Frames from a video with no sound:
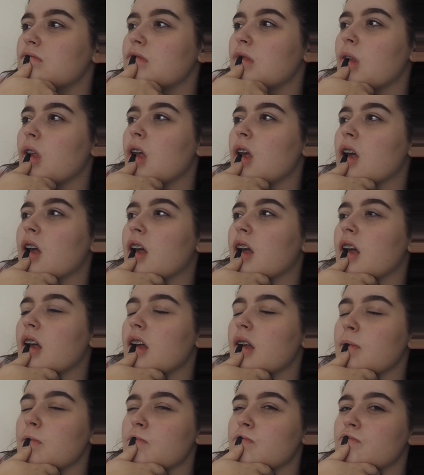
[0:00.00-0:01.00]

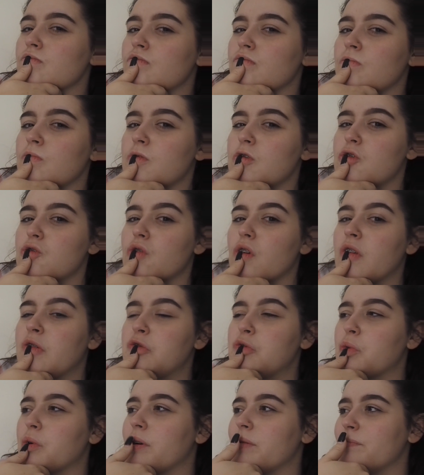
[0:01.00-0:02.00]
Yeah,
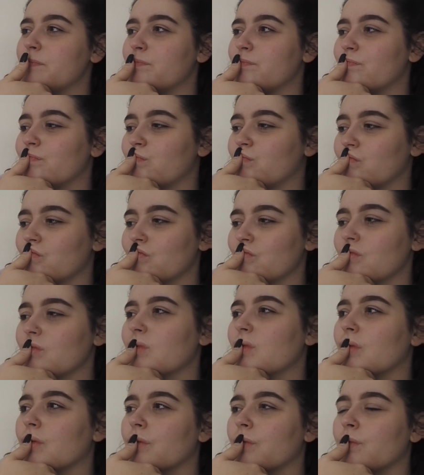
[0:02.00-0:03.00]
strange one. Mm.
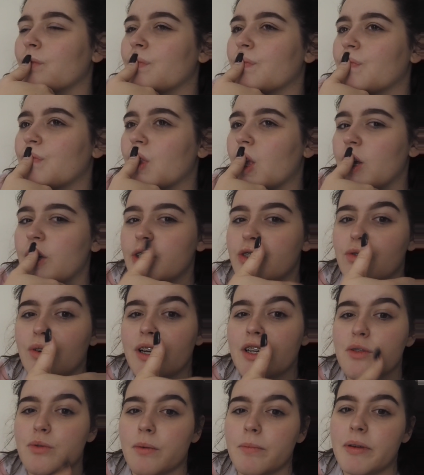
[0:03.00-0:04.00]

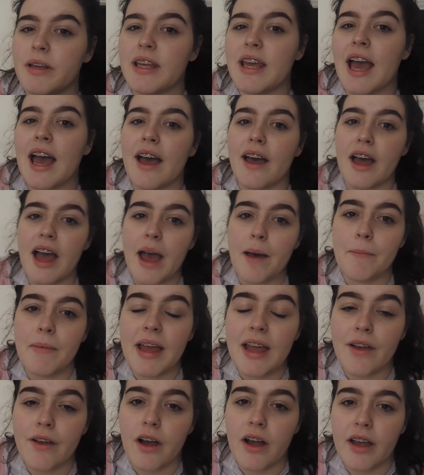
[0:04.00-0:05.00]
Strange one, but yeah. Um,
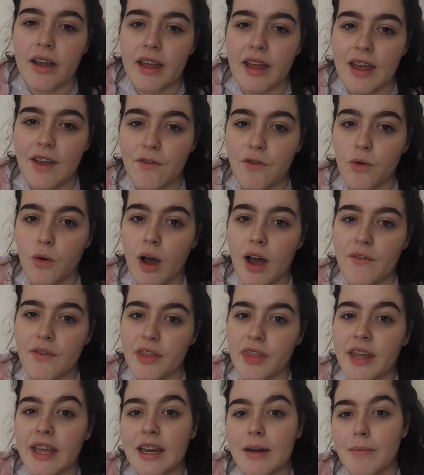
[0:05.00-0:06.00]
it, if you're ever
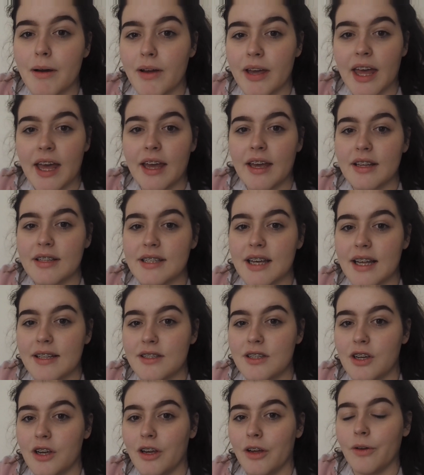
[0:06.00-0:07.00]
thinking about getting a
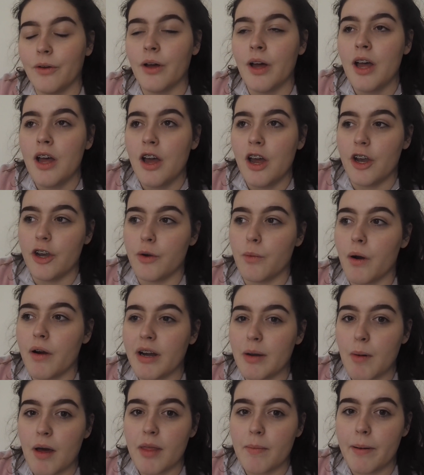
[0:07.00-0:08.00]
tattoo and you're
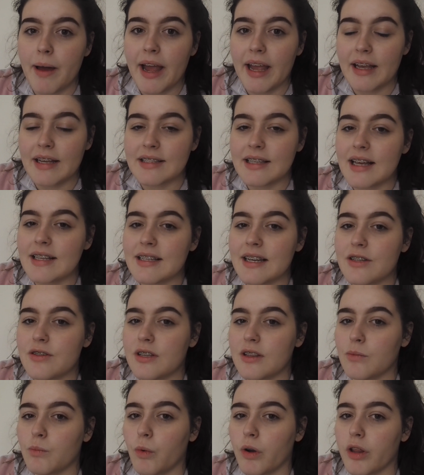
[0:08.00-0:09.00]
worried about the pain, because that's
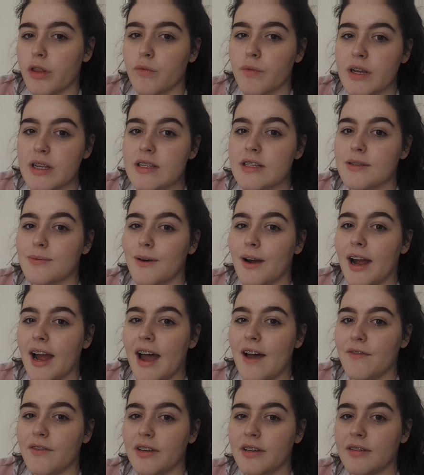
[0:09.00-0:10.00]
literally the, one of the reasons why I
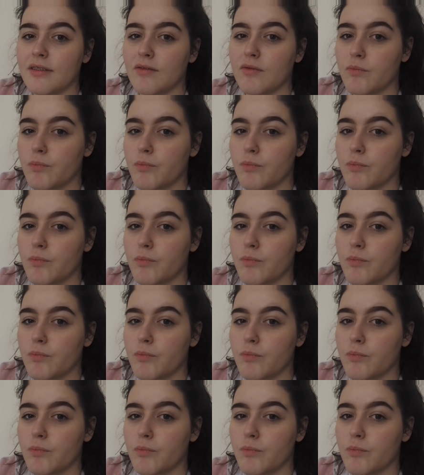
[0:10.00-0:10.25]
haven't